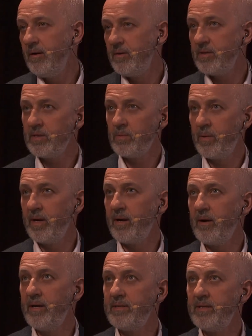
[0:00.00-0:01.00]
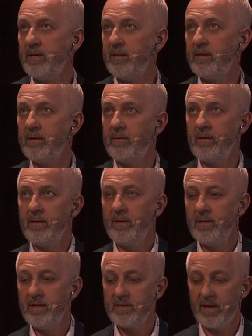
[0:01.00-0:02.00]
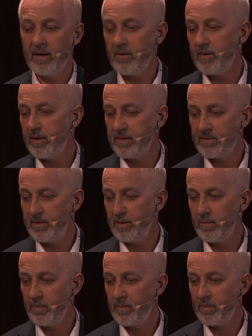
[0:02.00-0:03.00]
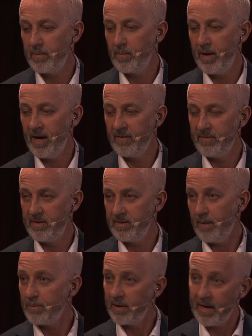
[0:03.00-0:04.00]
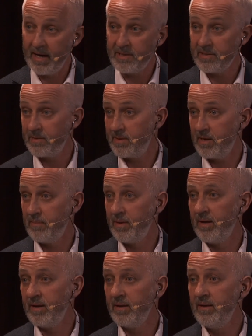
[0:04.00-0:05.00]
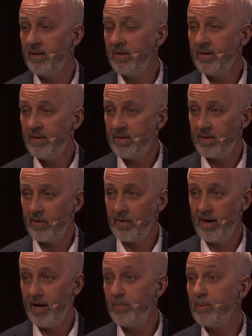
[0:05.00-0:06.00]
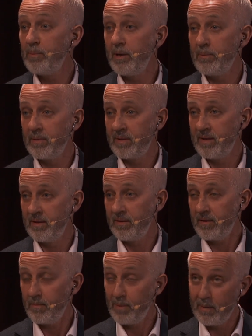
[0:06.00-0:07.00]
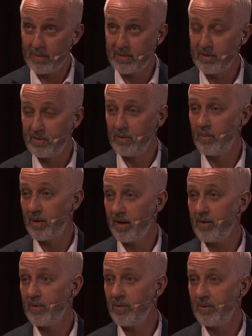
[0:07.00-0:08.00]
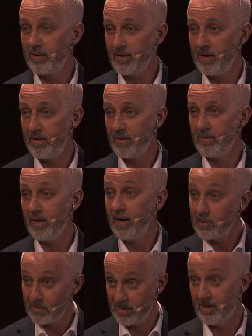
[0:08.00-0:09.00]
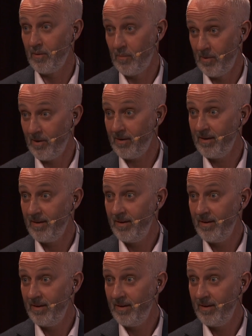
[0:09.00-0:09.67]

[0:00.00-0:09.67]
this is where I see that in these areas, we have these applications coming in that enable people to do what I call, the interesting work.